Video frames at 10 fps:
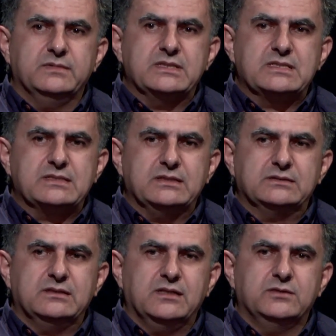it's
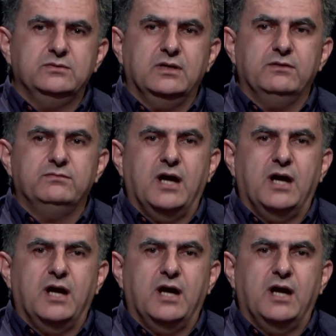certain that you have